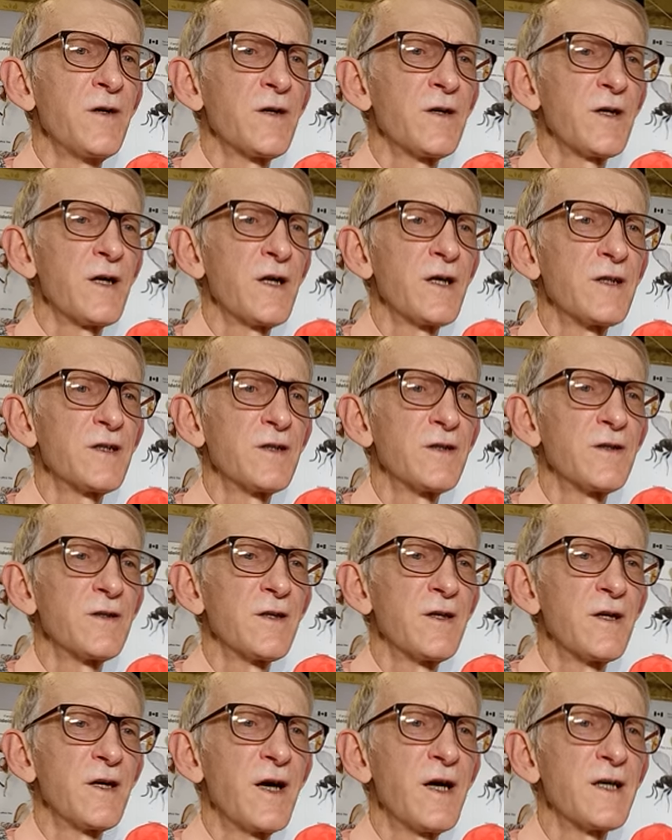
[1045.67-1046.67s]
collected
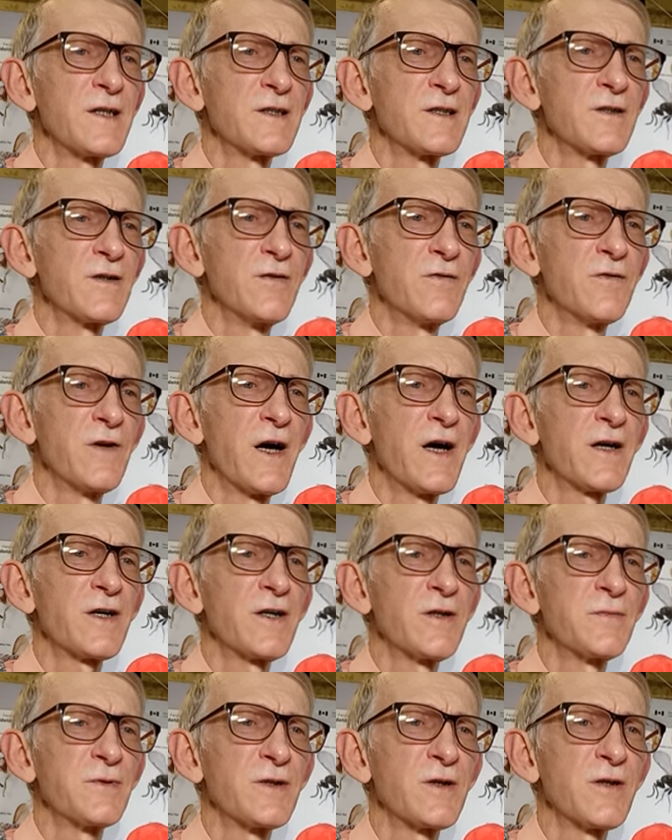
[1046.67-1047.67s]
eggs of
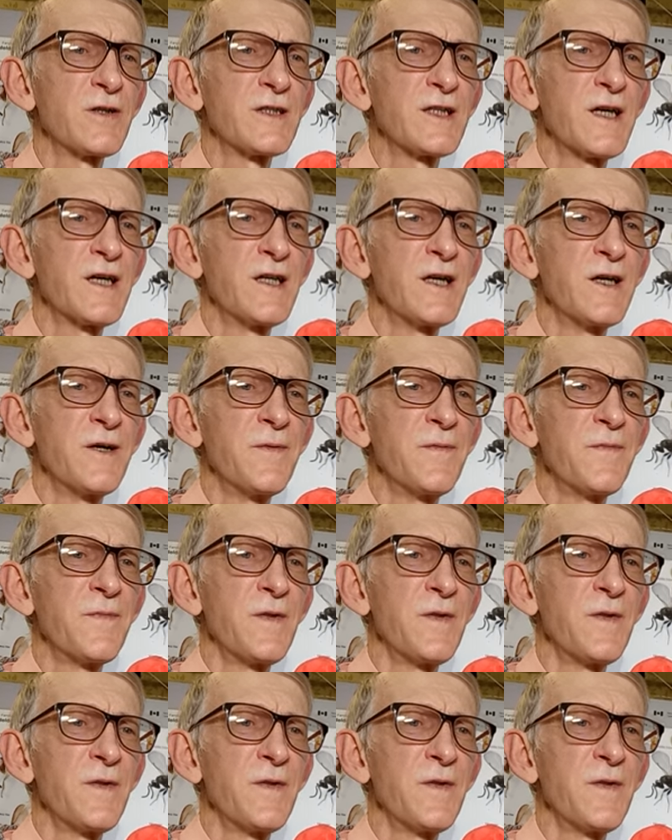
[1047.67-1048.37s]
Archips rosanna,